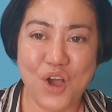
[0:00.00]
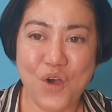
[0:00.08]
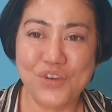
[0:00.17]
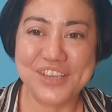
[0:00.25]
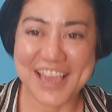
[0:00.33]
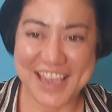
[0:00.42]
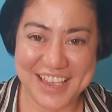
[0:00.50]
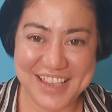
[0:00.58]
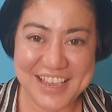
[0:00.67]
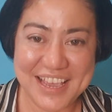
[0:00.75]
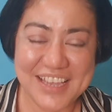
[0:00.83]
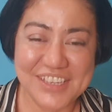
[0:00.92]
Okay,
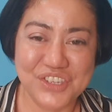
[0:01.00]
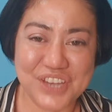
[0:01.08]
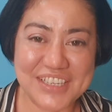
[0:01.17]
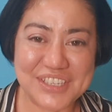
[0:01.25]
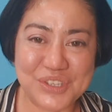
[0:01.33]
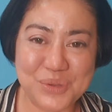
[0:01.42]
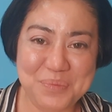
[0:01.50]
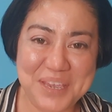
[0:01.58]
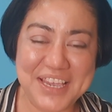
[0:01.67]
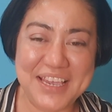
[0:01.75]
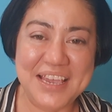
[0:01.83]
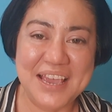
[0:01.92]
just to
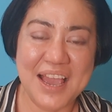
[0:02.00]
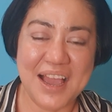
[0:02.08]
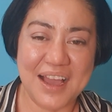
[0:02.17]
be